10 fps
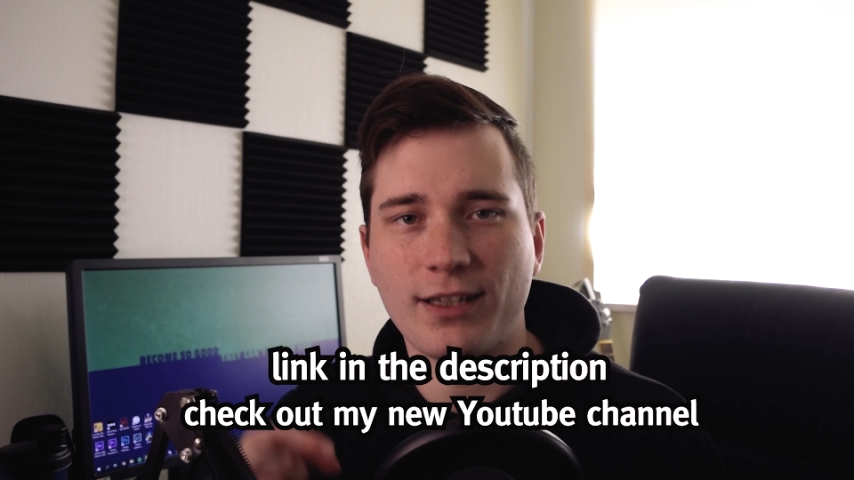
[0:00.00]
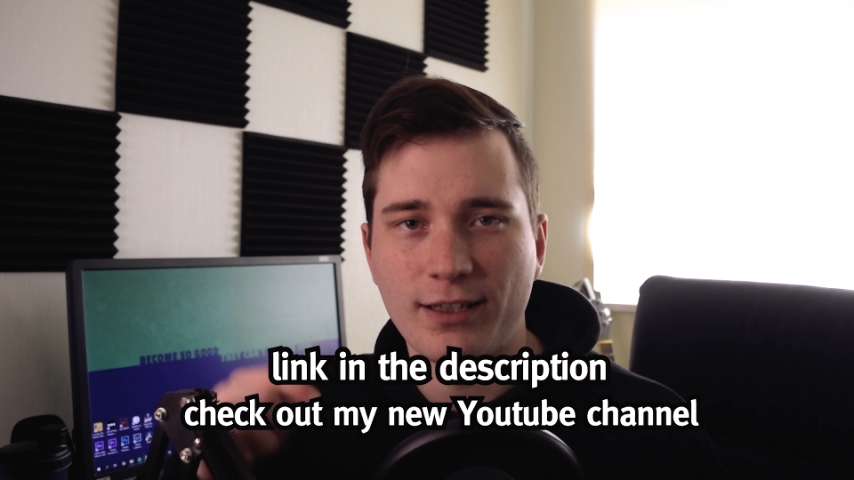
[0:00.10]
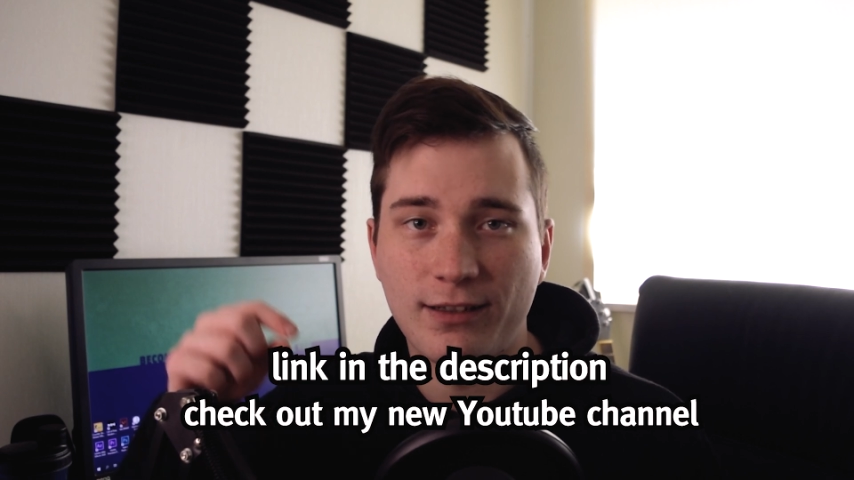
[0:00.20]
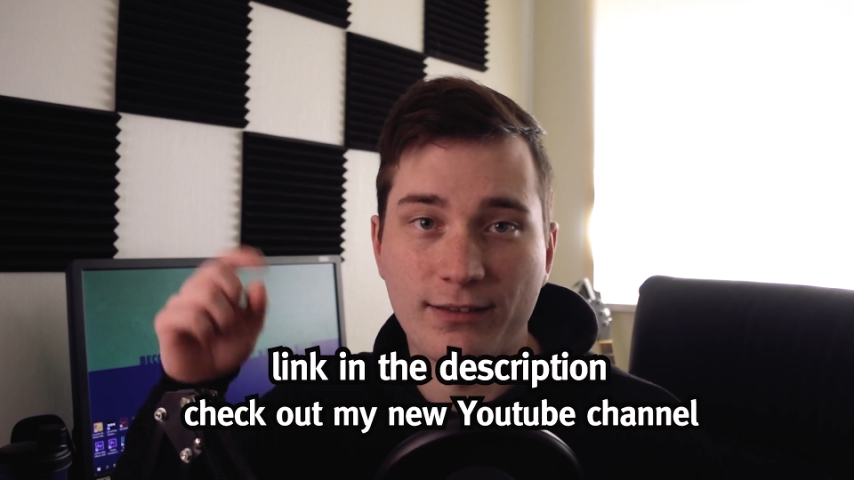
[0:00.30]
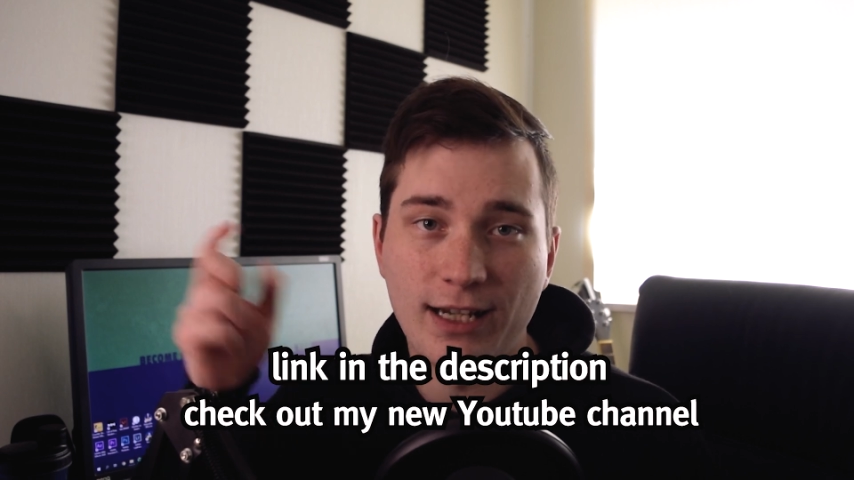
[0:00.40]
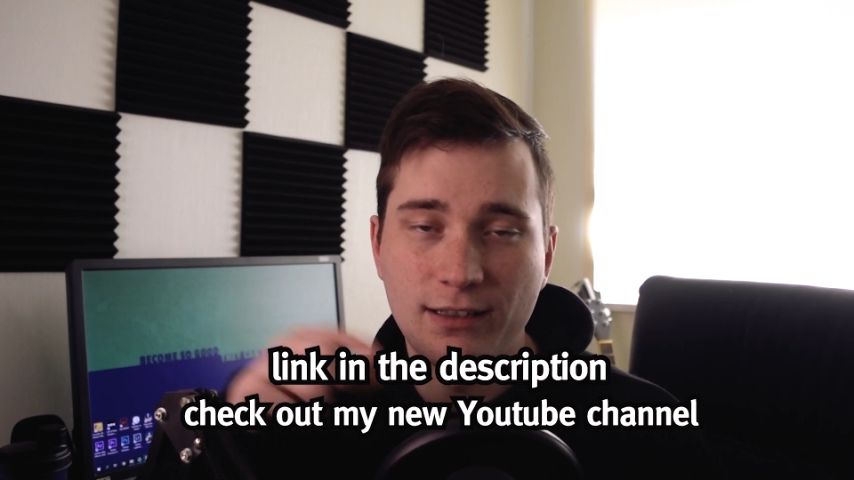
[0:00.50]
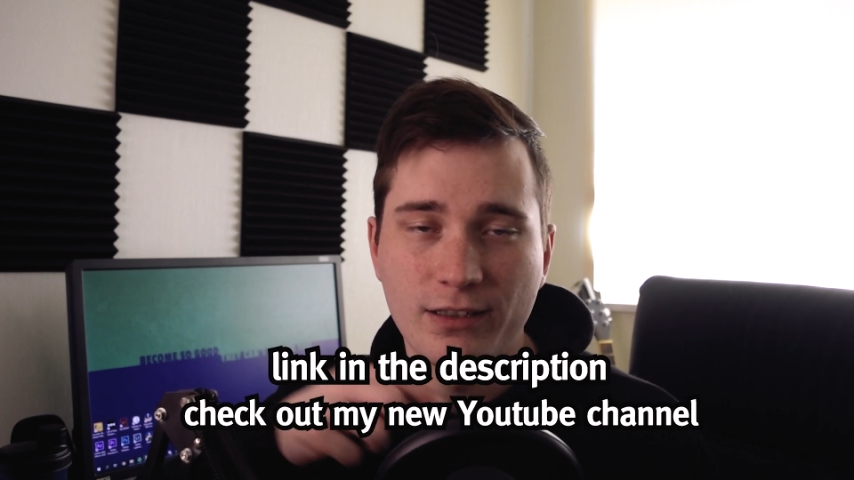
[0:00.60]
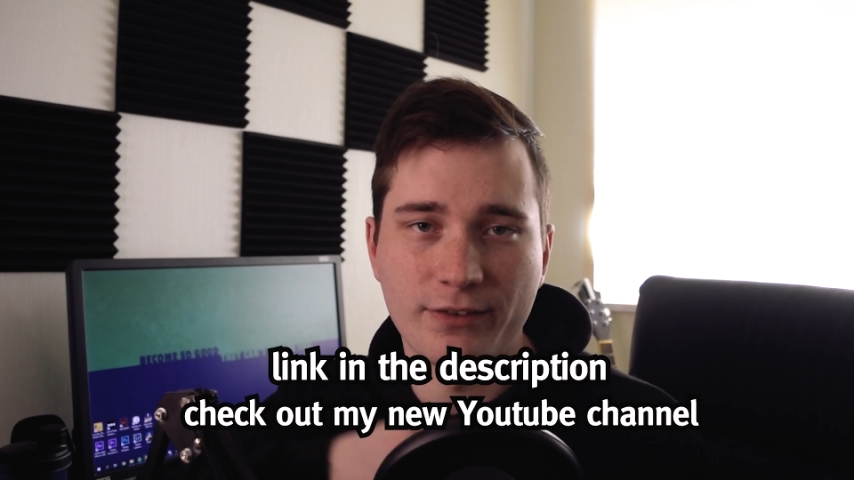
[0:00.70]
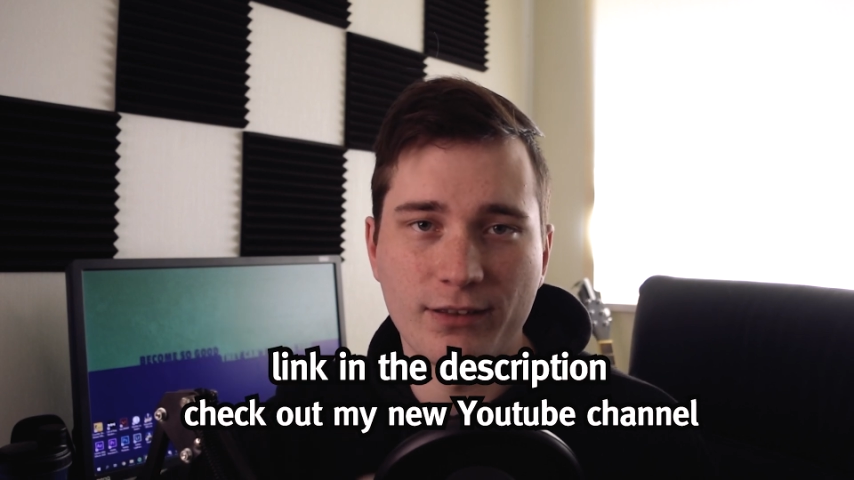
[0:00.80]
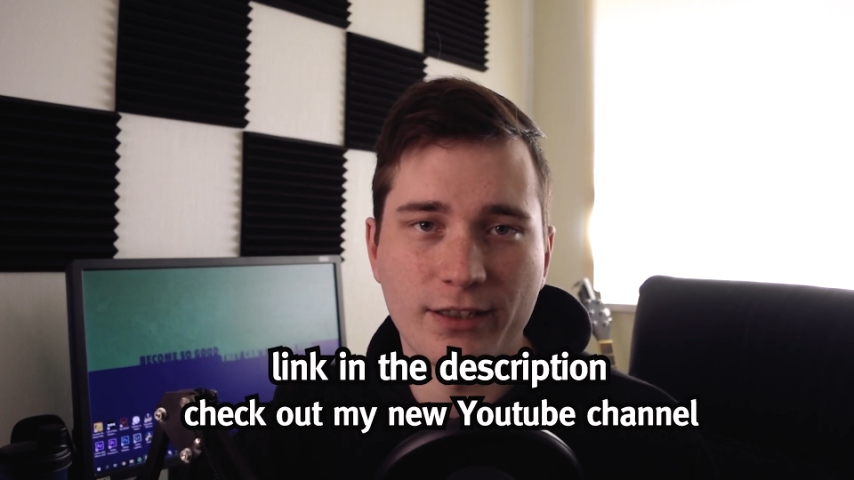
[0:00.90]
uh, I
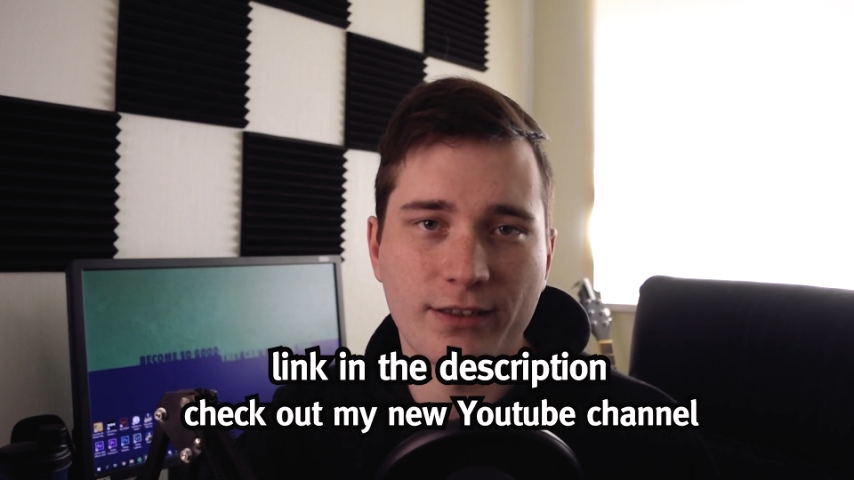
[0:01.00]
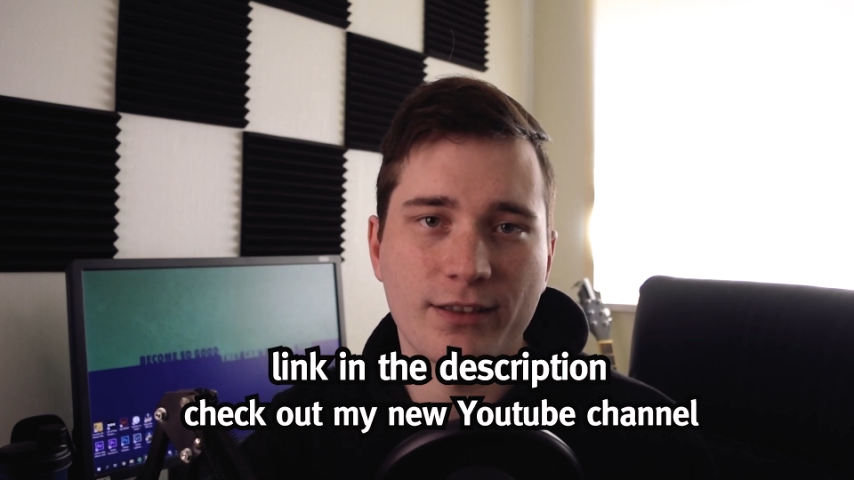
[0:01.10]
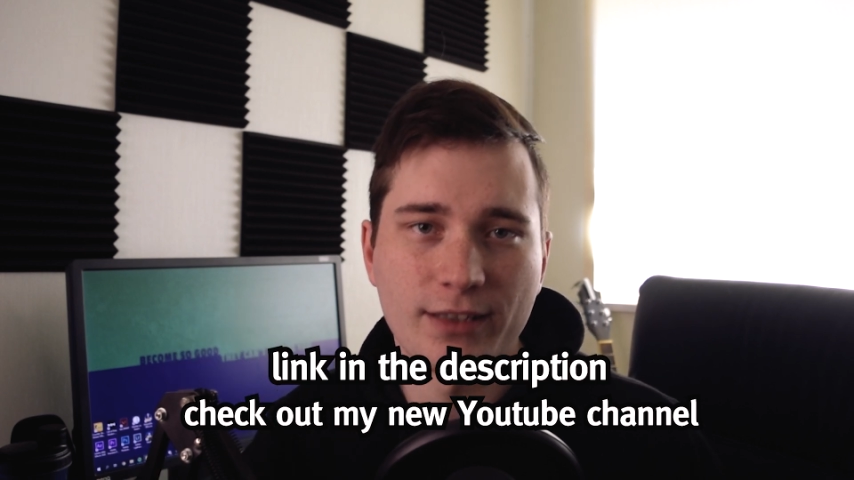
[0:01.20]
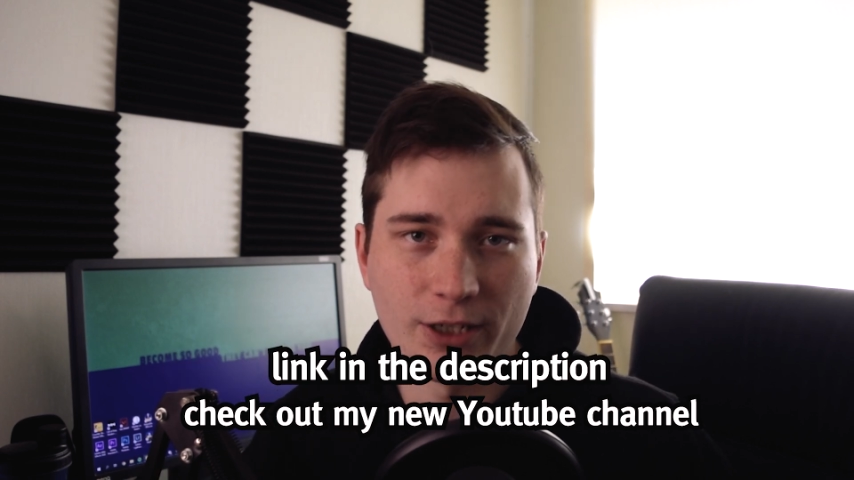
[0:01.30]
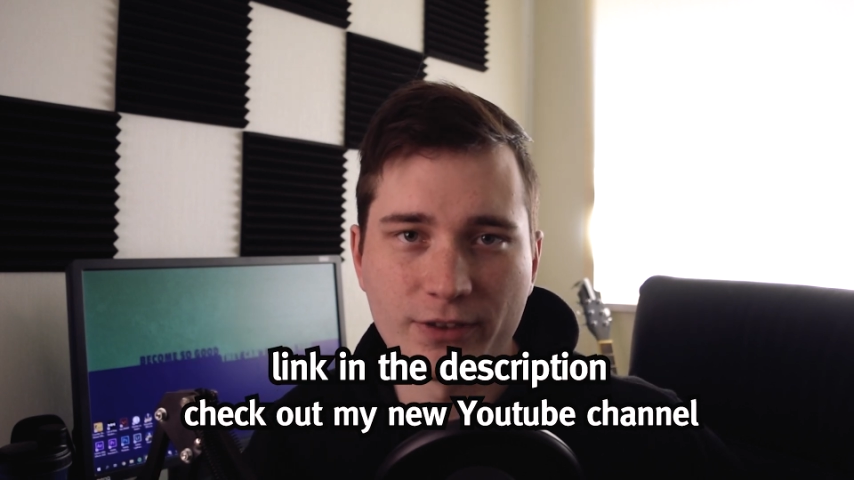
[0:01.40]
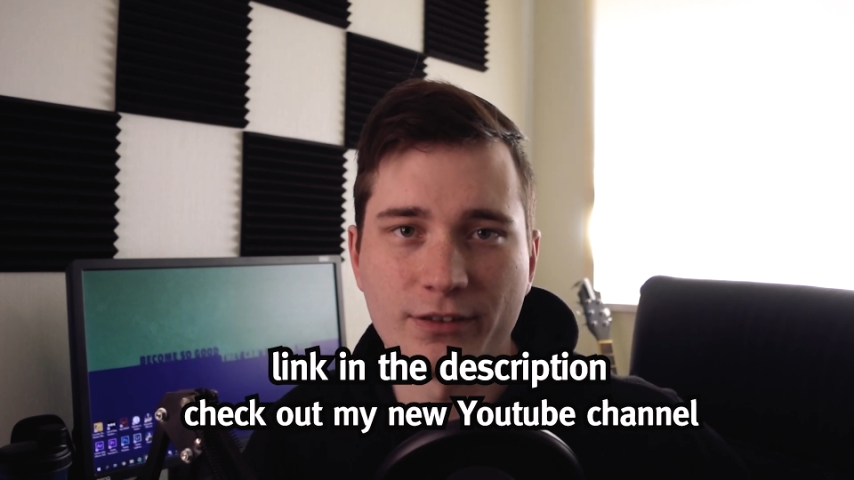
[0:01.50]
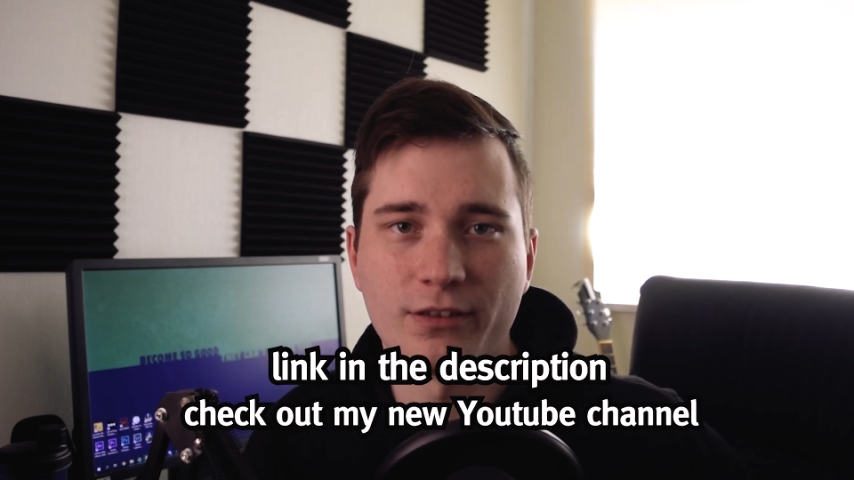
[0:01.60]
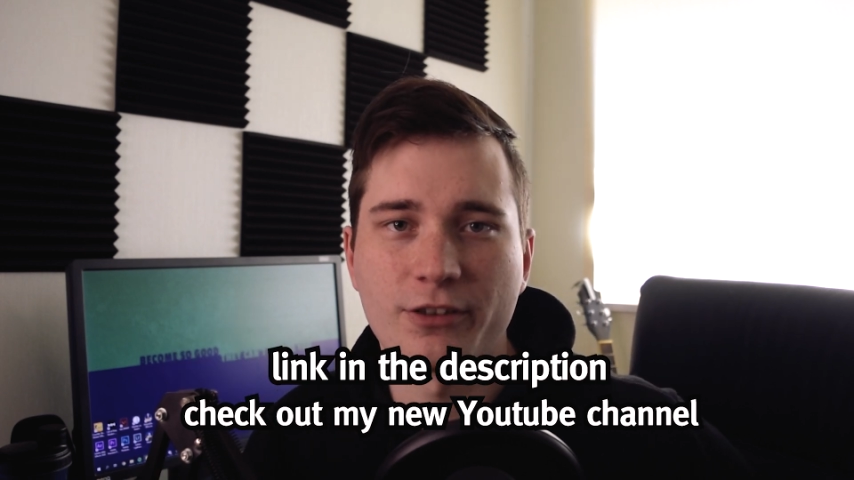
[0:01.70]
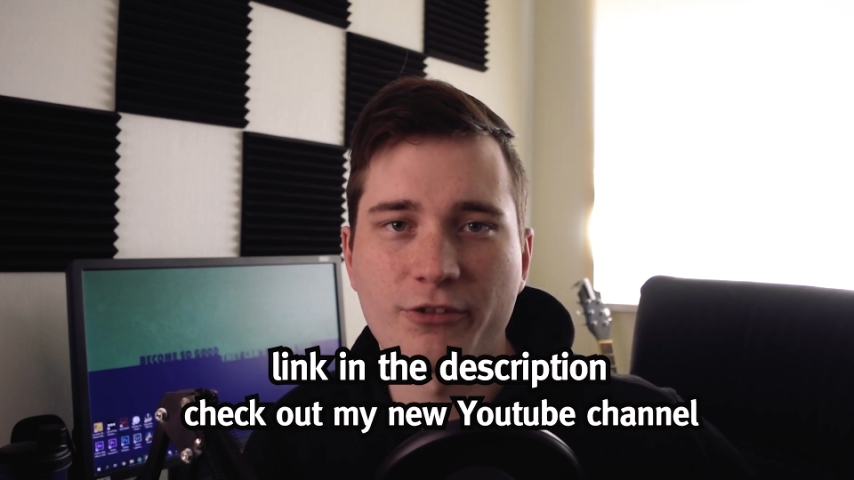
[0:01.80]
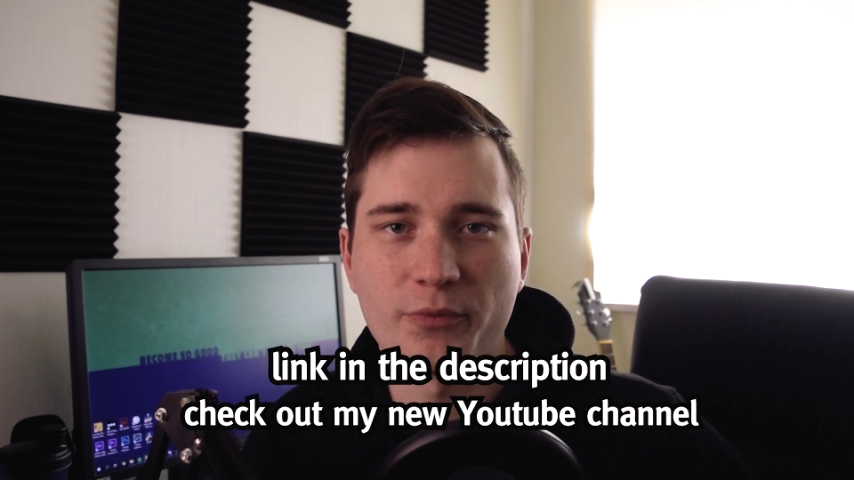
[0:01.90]
leave the link down in the
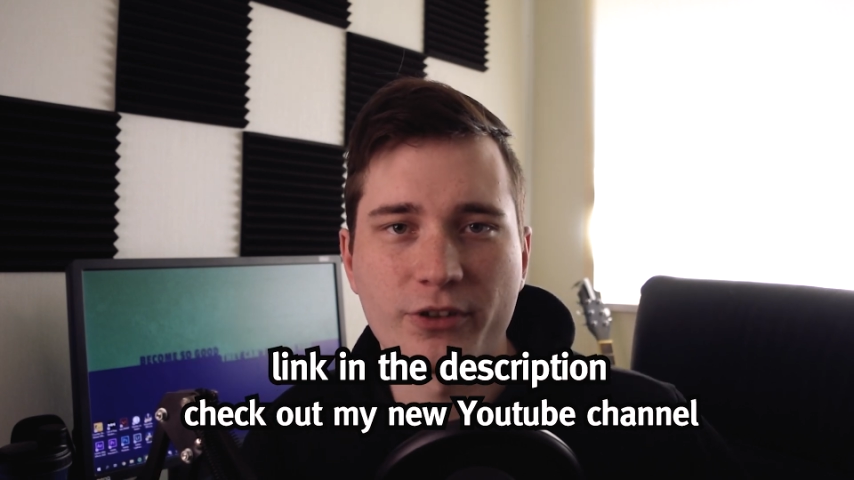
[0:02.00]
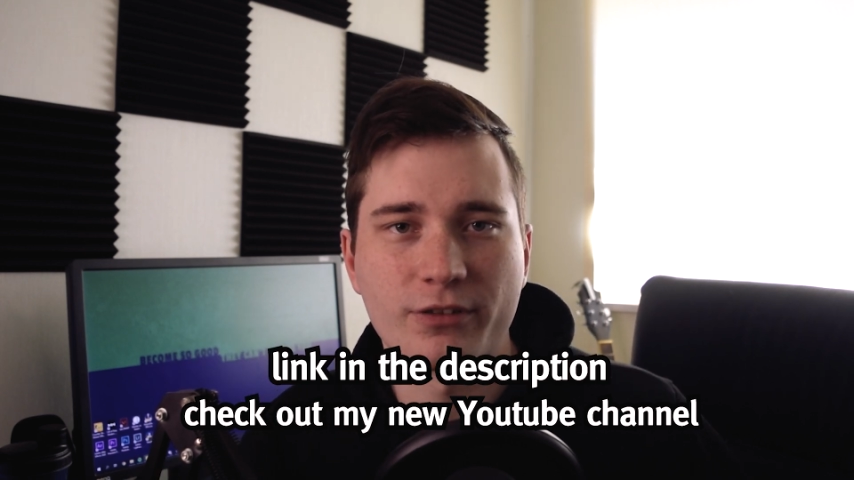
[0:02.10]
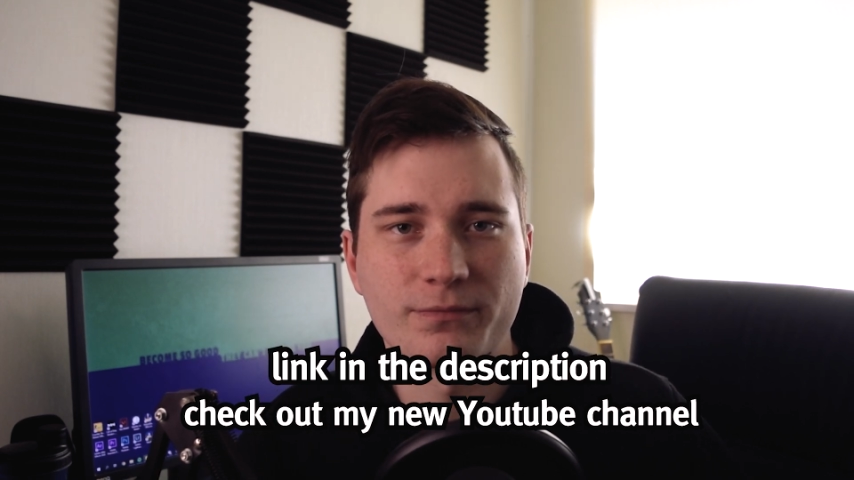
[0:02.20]
description.